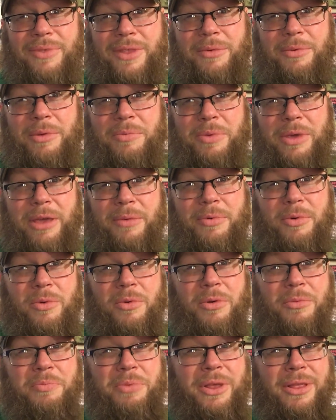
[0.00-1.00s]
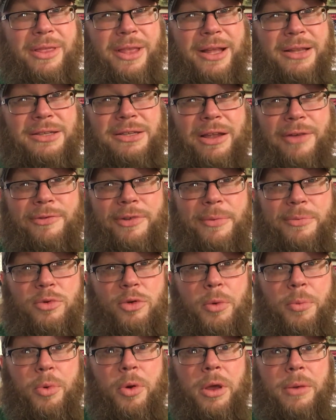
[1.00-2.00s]
I mean, people were bidding that stuff up
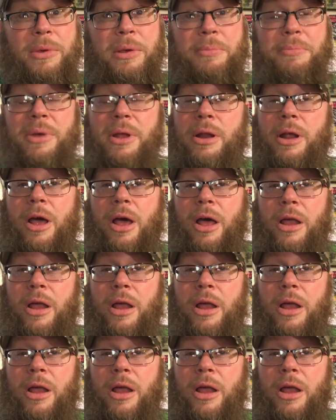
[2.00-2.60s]
to a premium, but